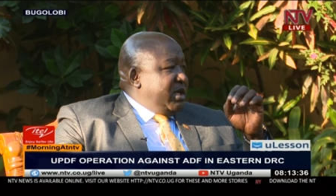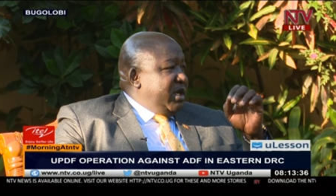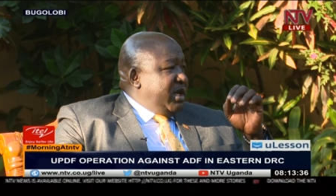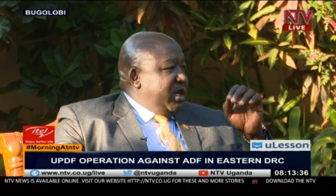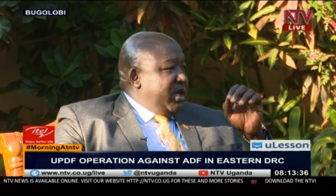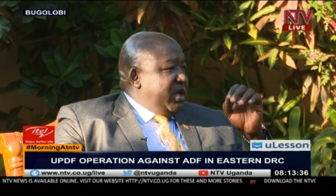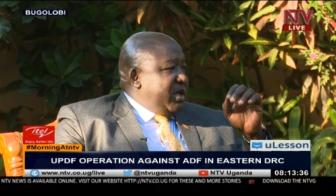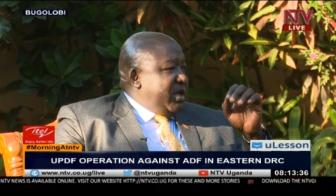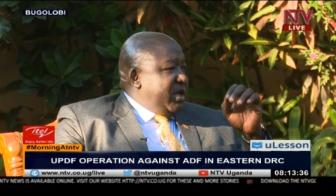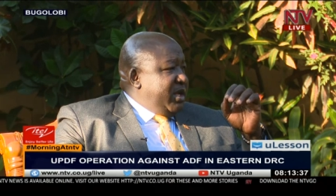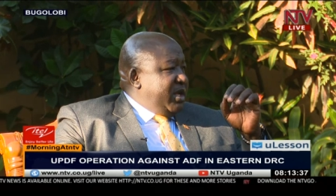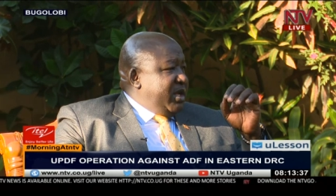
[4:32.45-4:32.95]
Uh,
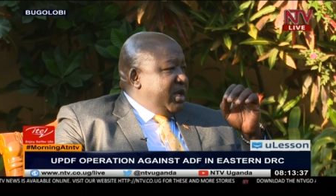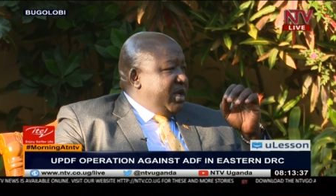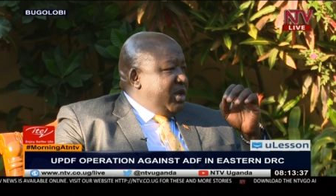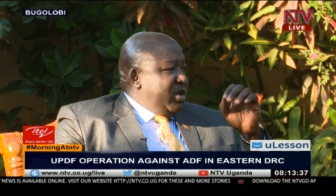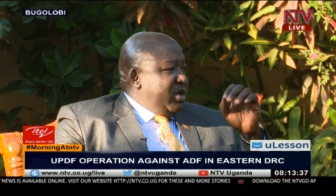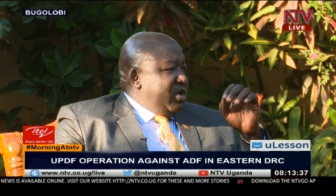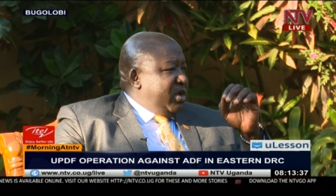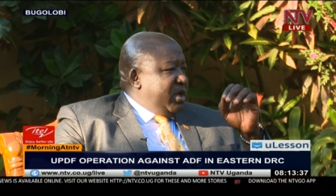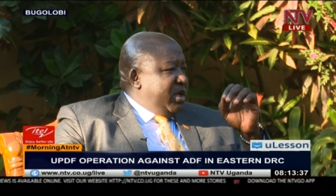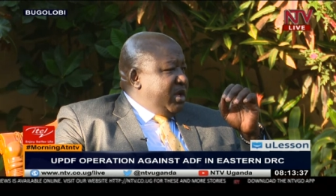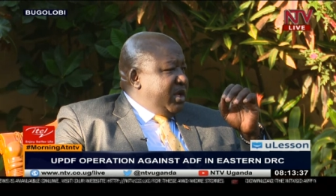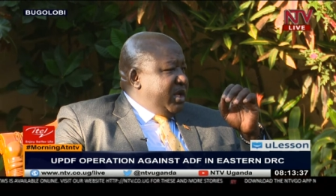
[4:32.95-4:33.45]
uh,
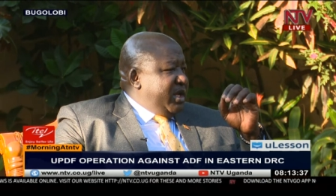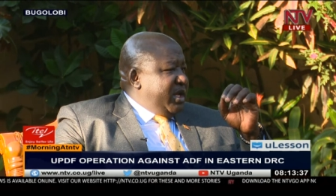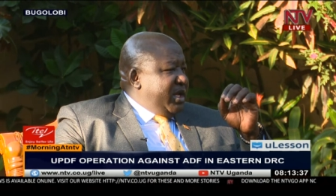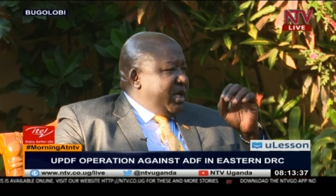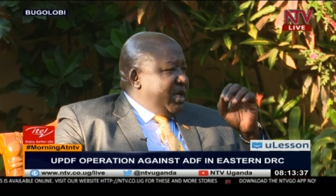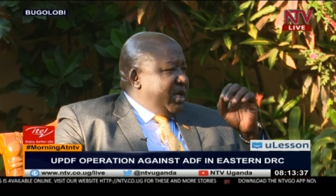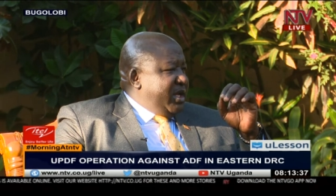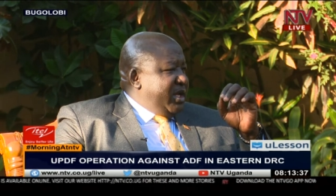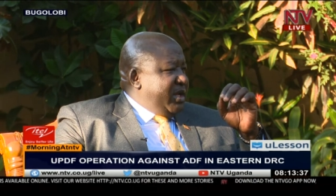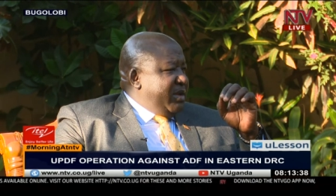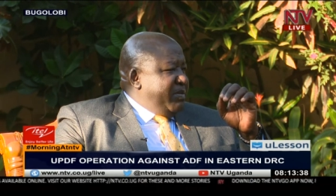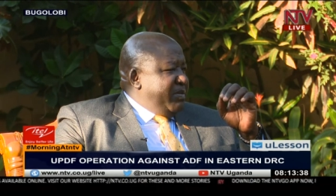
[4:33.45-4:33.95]

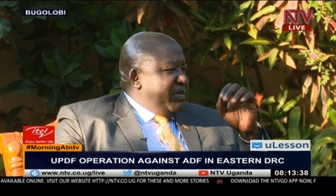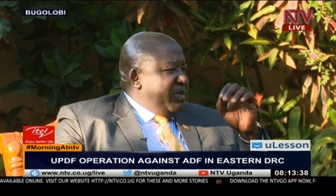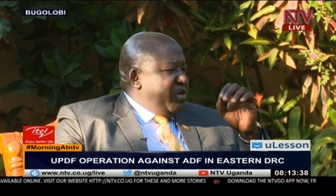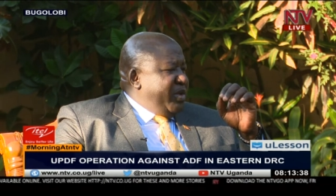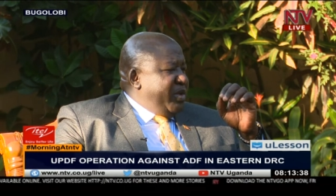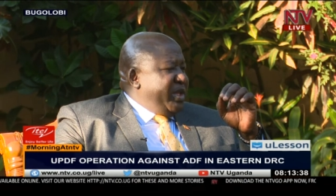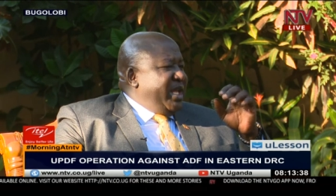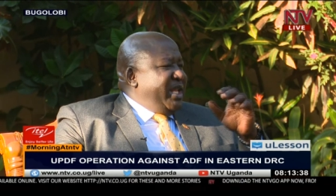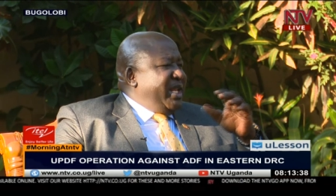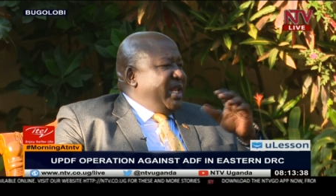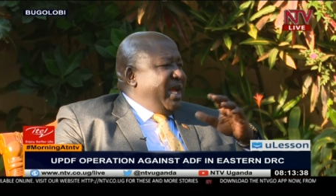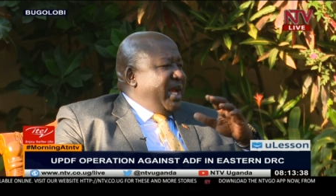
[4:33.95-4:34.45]
uh,
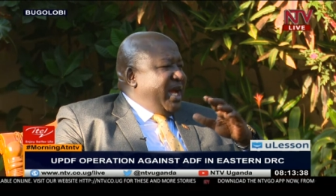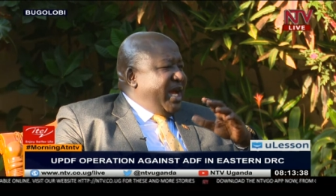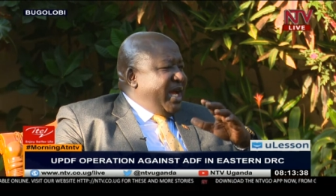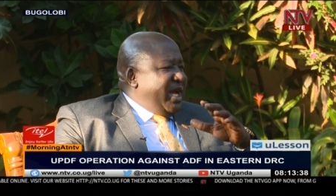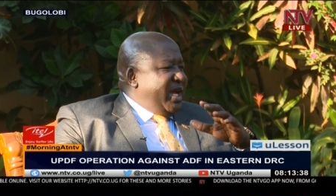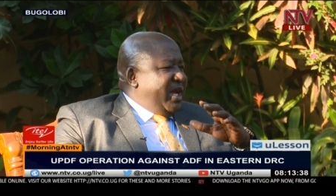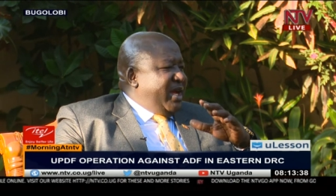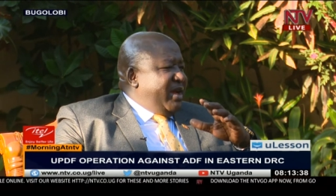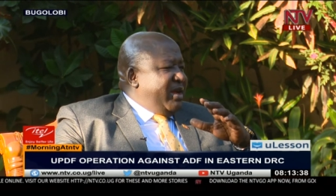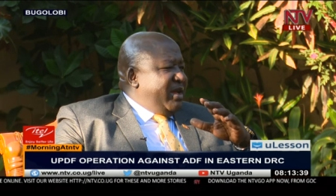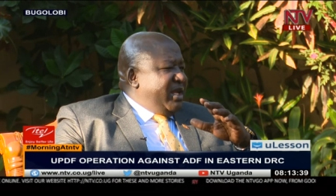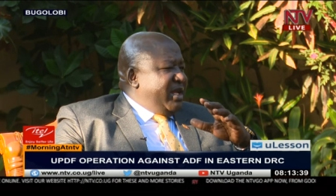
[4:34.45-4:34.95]
within
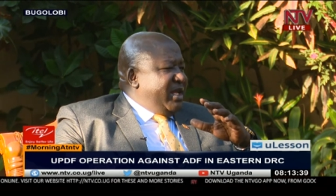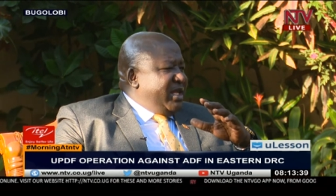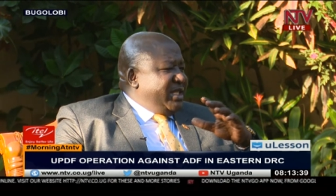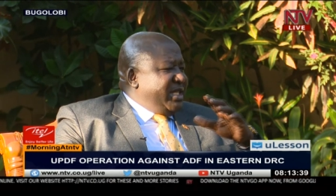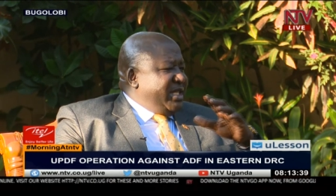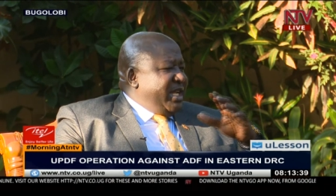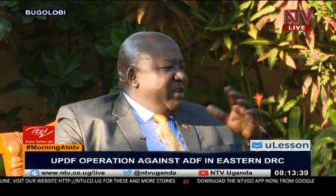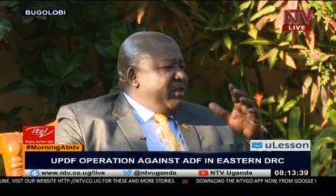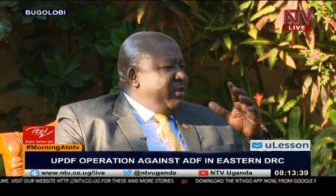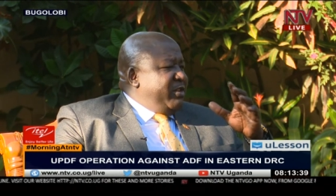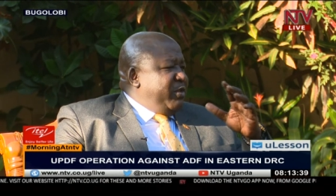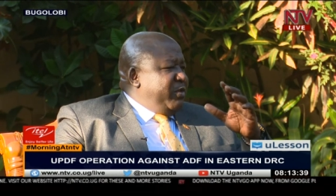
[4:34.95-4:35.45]
uh,
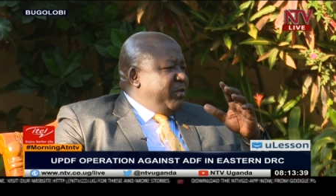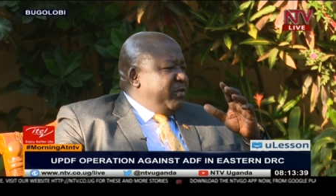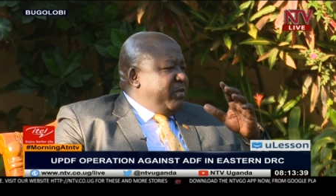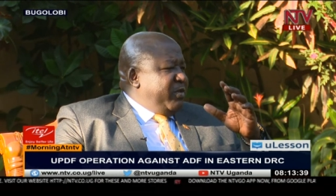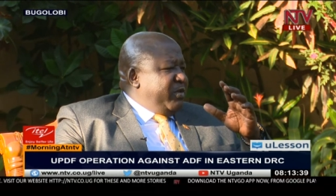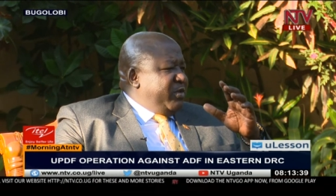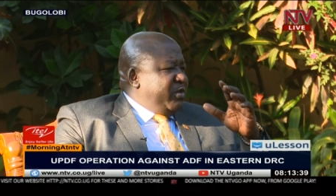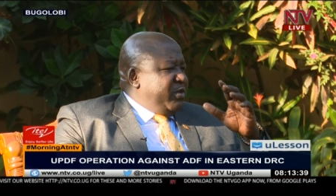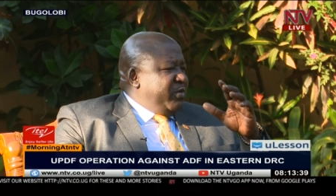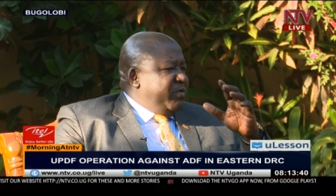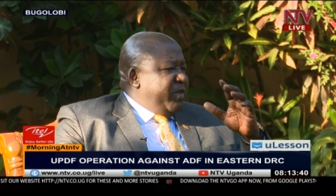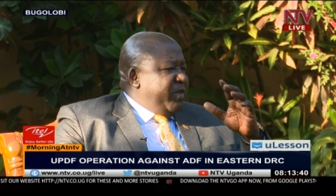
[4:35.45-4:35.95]
ten
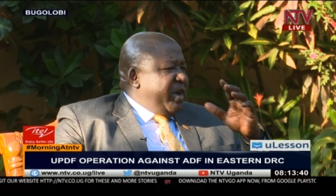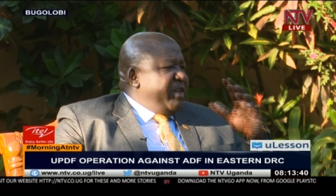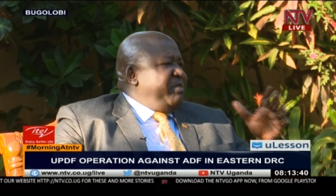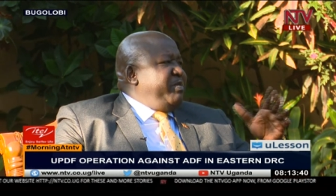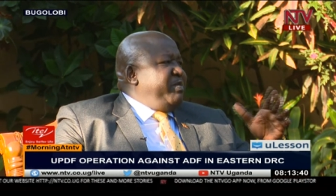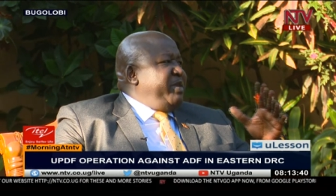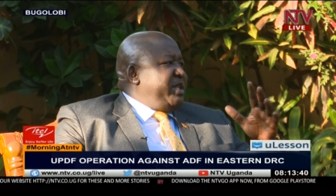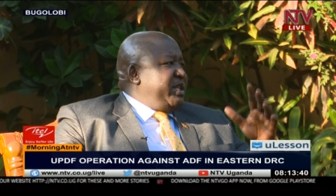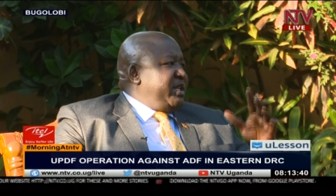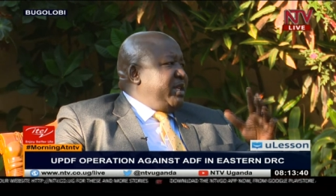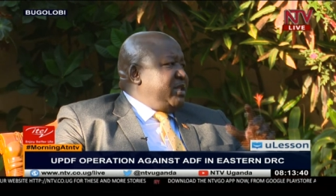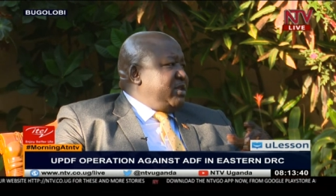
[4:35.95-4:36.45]
to five
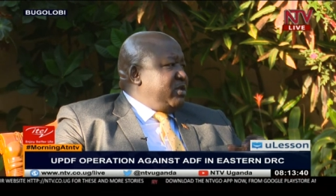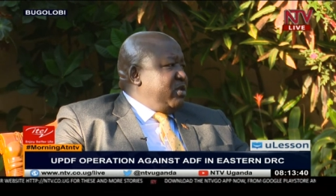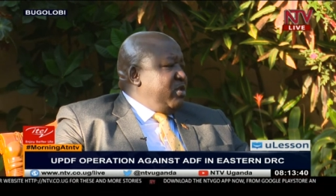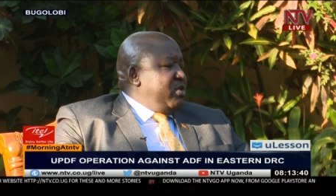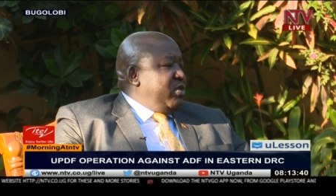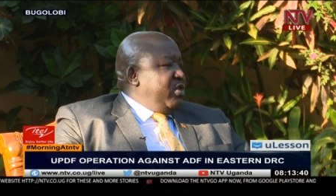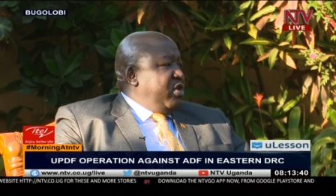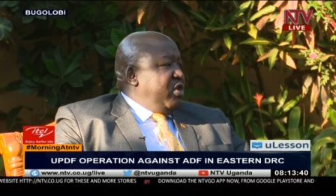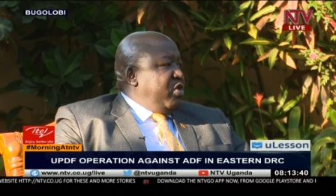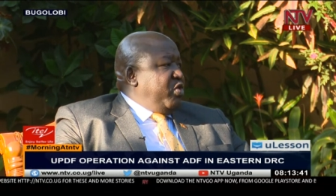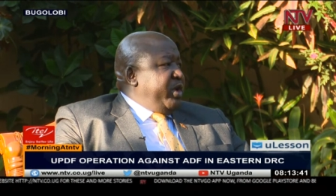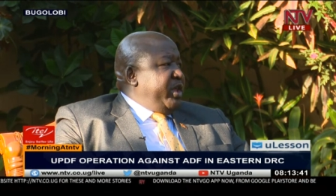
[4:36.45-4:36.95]
meters
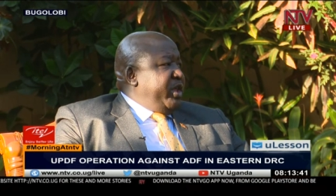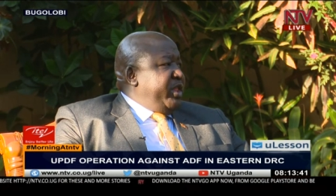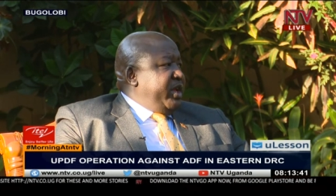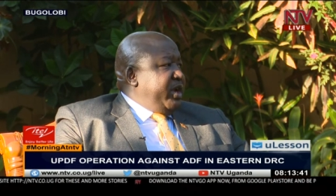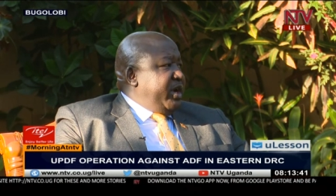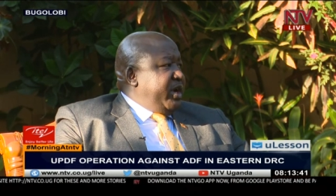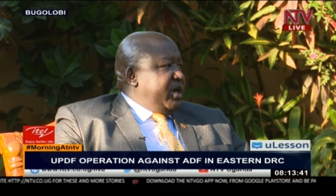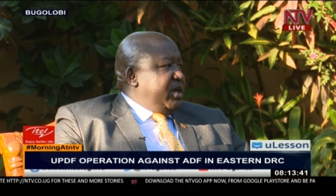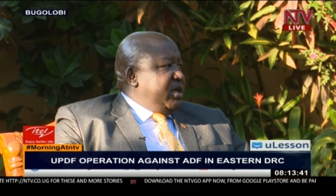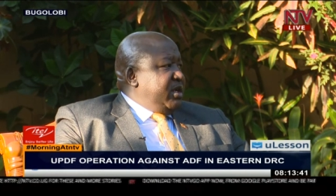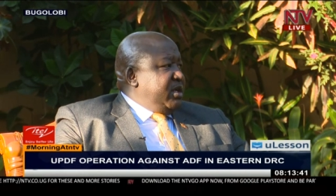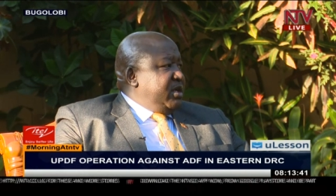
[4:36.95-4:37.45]
of where
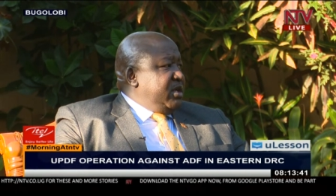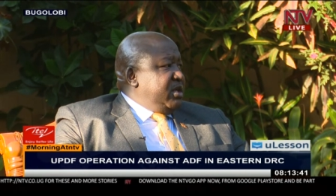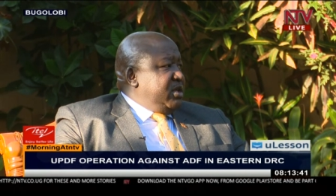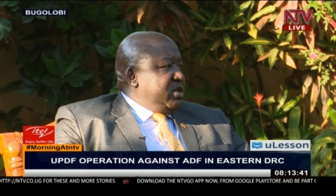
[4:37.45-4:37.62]
they are.